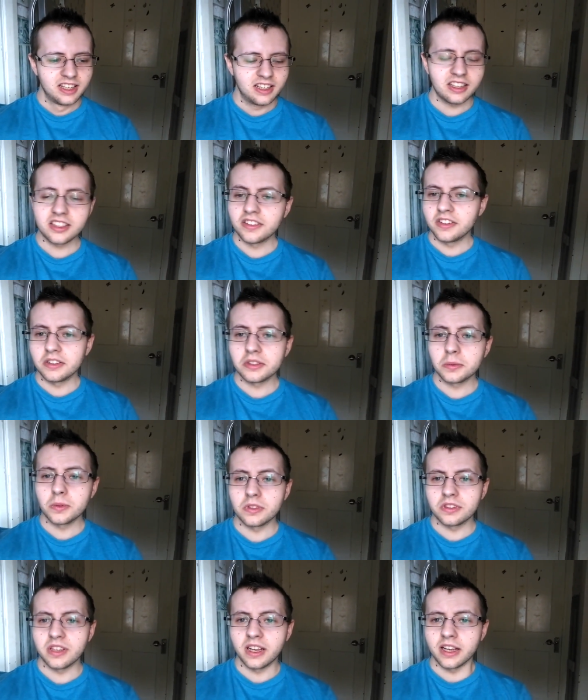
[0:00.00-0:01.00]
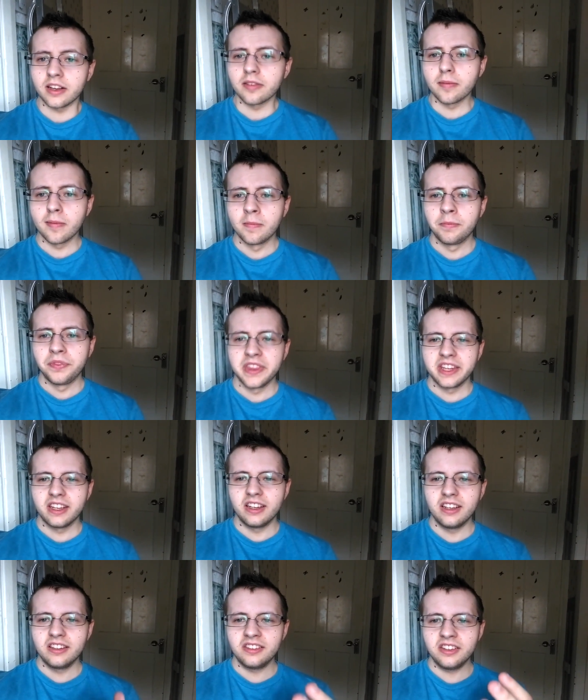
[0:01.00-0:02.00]
That's what I also want to say.
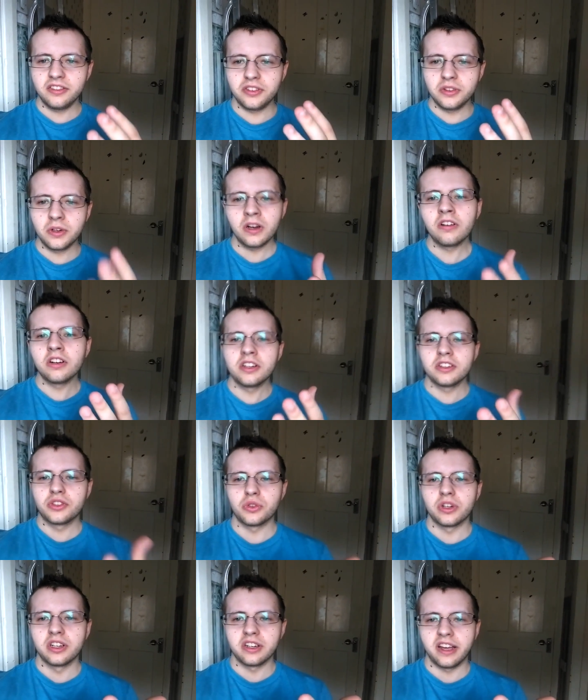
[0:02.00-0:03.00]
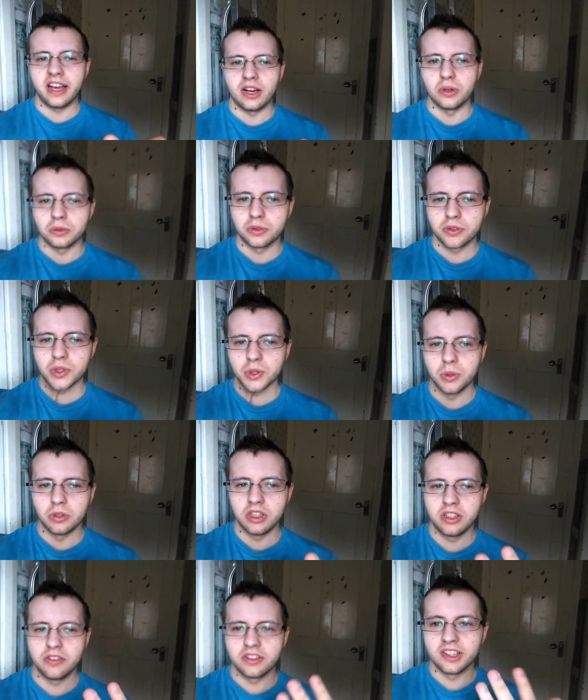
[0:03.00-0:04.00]
Is if you are in a joined house
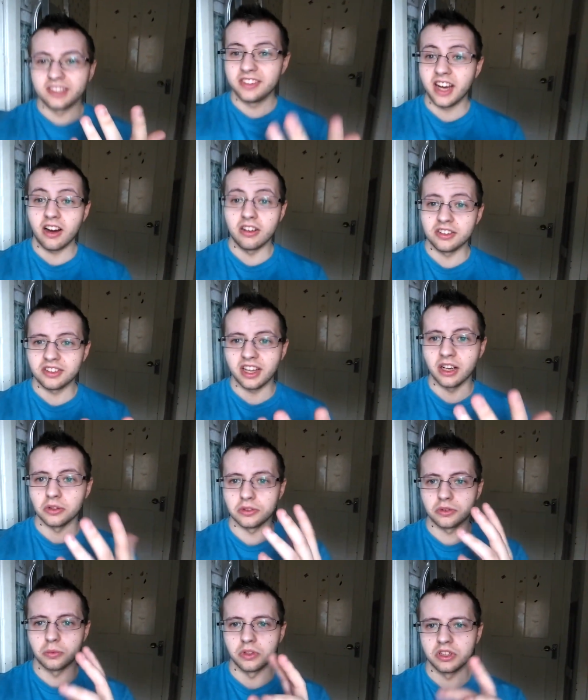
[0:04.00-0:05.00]
or even in a terraced house,